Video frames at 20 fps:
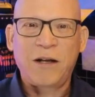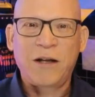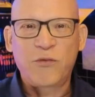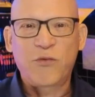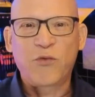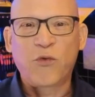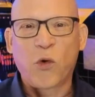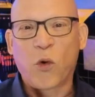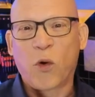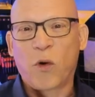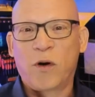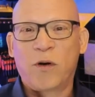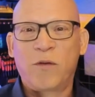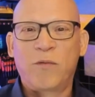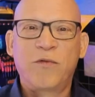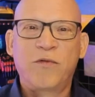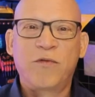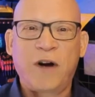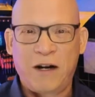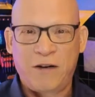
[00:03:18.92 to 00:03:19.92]
for
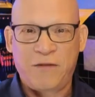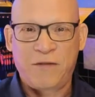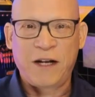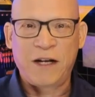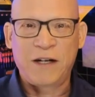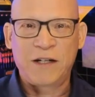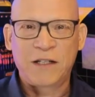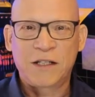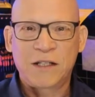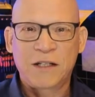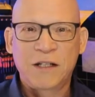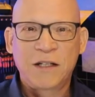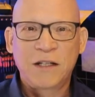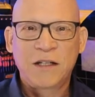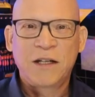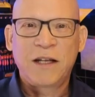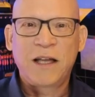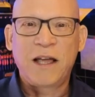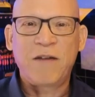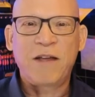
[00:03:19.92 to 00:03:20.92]
firefighters,
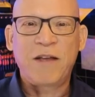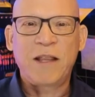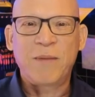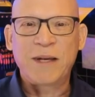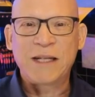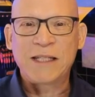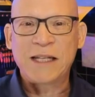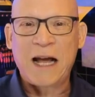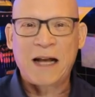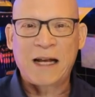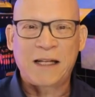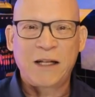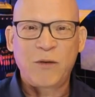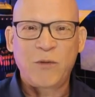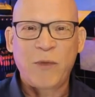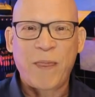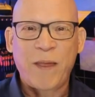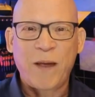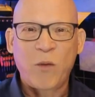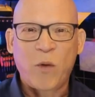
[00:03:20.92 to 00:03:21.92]
giving them exactly
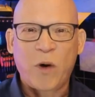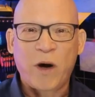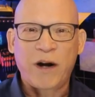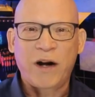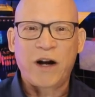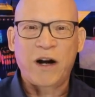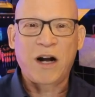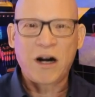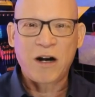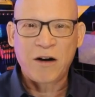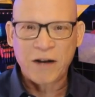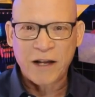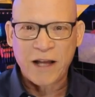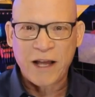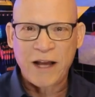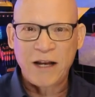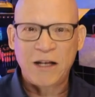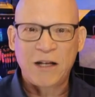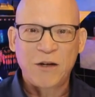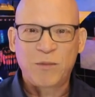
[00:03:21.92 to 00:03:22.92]
what they wanted, a
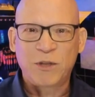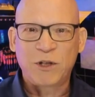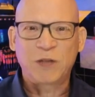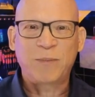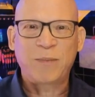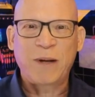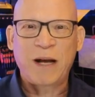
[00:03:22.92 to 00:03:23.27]
hurricane to push